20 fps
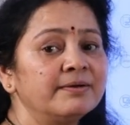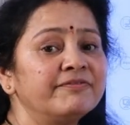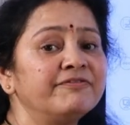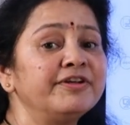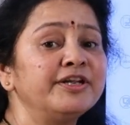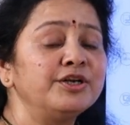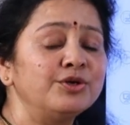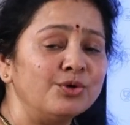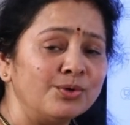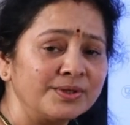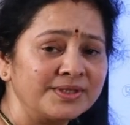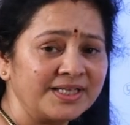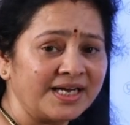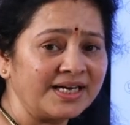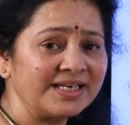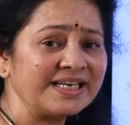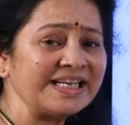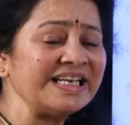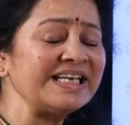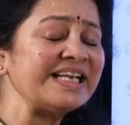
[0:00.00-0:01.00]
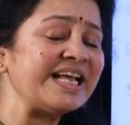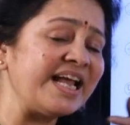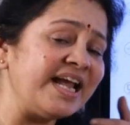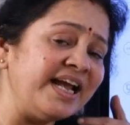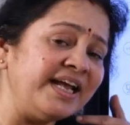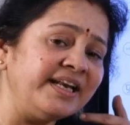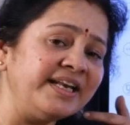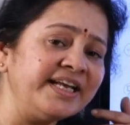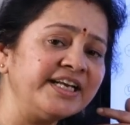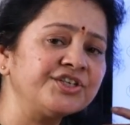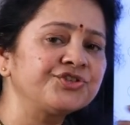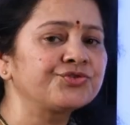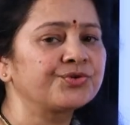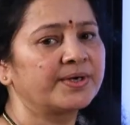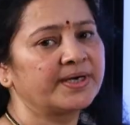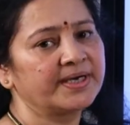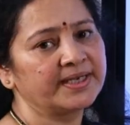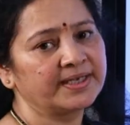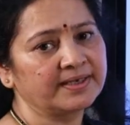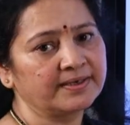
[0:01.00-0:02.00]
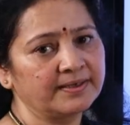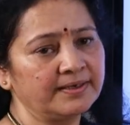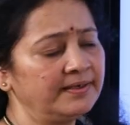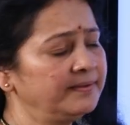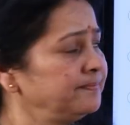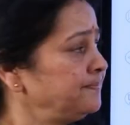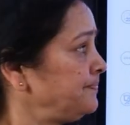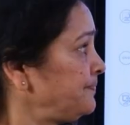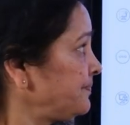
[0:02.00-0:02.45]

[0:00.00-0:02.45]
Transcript: We know that in any triangle